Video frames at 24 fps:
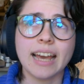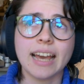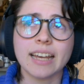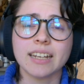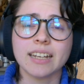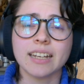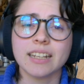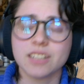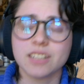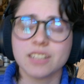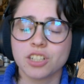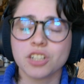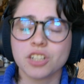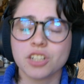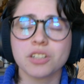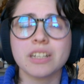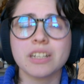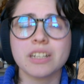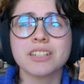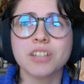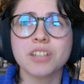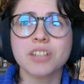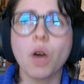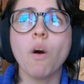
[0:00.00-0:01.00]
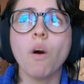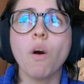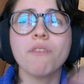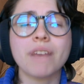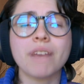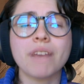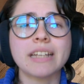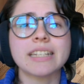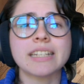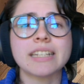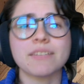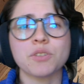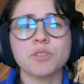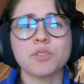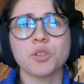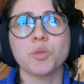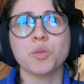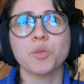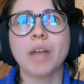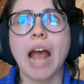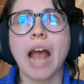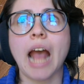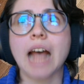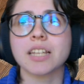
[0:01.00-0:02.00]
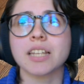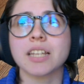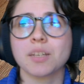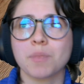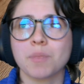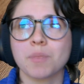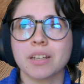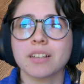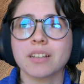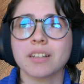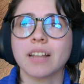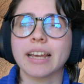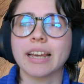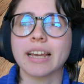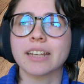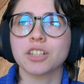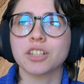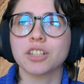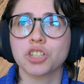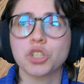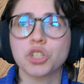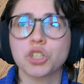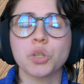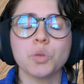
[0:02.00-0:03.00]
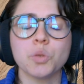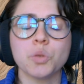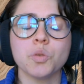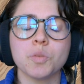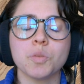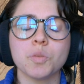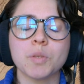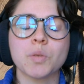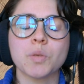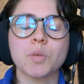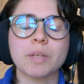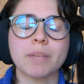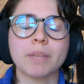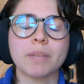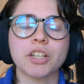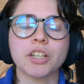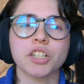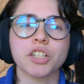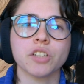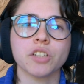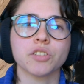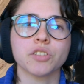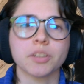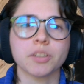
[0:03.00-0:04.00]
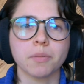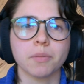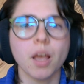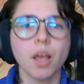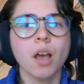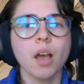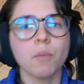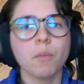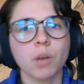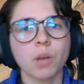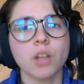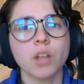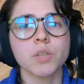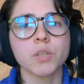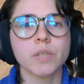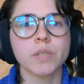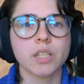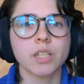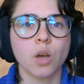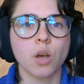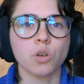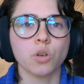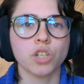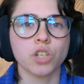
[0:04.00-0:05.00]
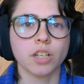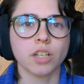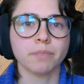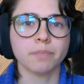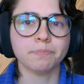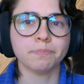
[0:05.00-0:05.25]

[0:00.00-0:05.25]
And it's so offensive that you would ask me to like choose between my children, but also it's Koshi.